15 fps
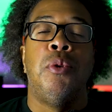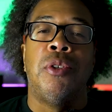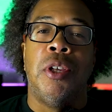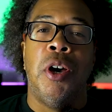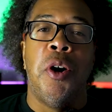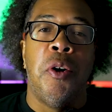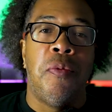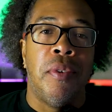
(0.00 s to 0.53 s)

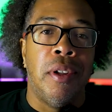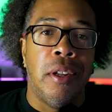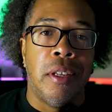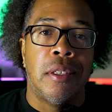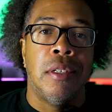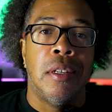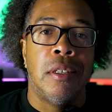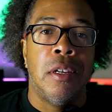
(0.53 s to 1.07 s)
stuff and
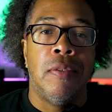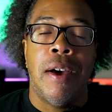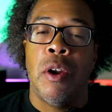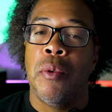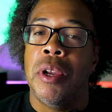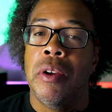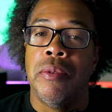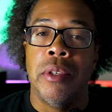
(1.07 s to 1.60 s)
listen to stuff. I
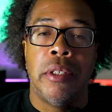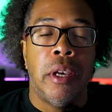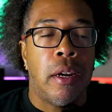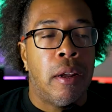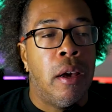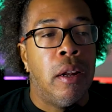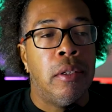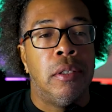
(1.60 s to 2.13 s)
don't care if it's
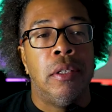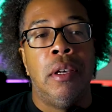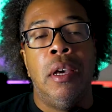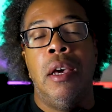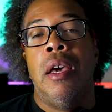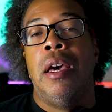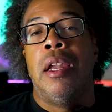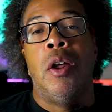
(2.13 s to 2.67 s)
technology
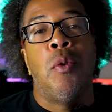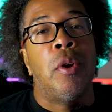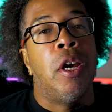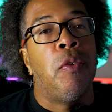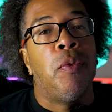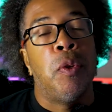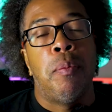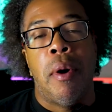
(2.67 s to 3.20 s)
and I don't
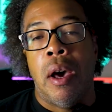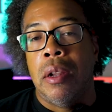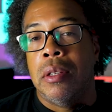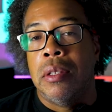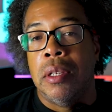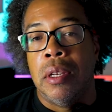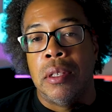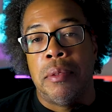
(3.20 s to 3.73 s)
care if it's
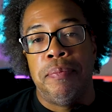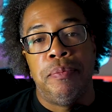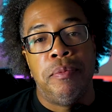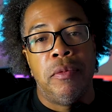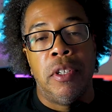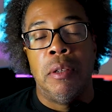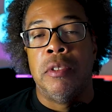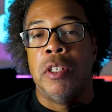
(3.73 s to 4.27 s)
politics.
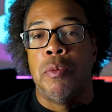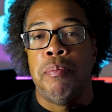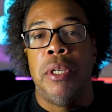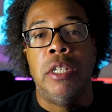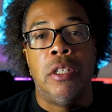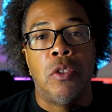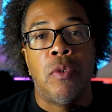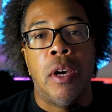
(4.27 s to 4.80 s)
Just
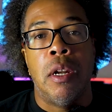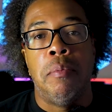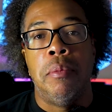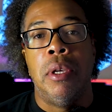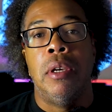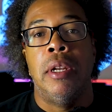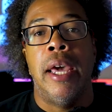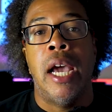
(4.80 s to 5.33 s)
me just trying to
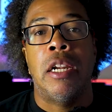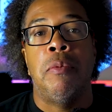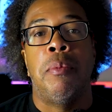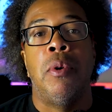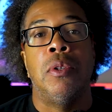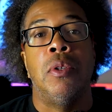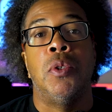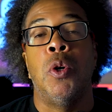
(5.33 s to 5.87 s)
be an active
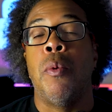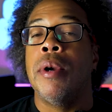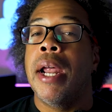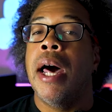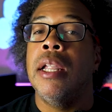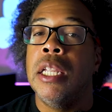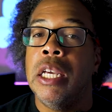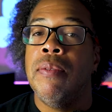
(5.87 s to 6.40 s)
person. So when
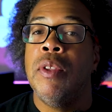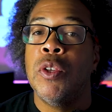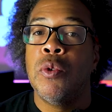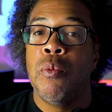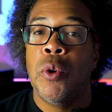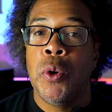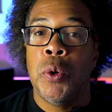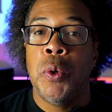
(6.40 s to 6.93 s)
I leave this
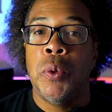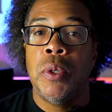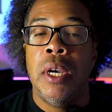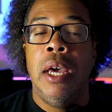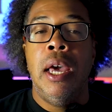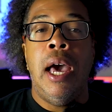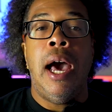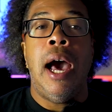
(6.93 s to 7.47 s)
world,
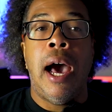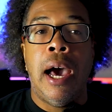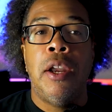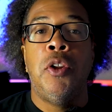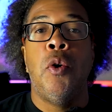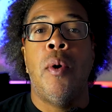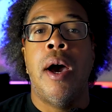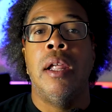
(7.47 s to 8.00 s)
I
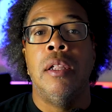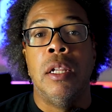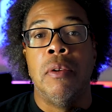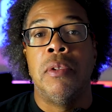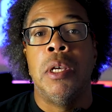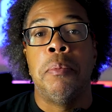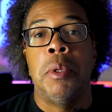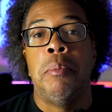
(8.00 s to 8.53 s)
know I
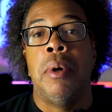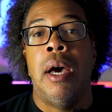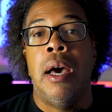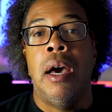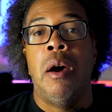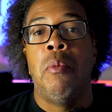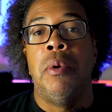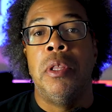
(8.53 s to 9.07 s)
left something
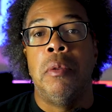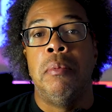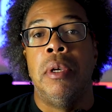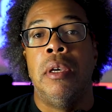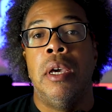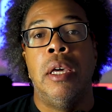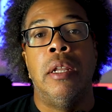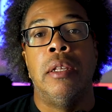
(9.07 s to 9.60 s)
behind with me,
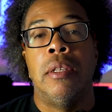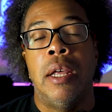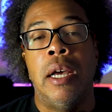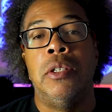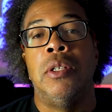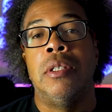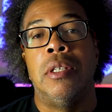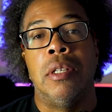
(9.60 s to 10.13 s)
and it's
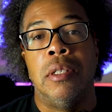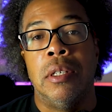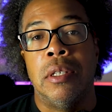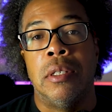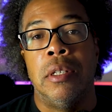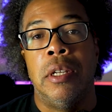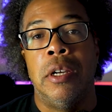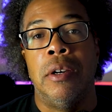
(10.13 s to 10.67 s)
not just existing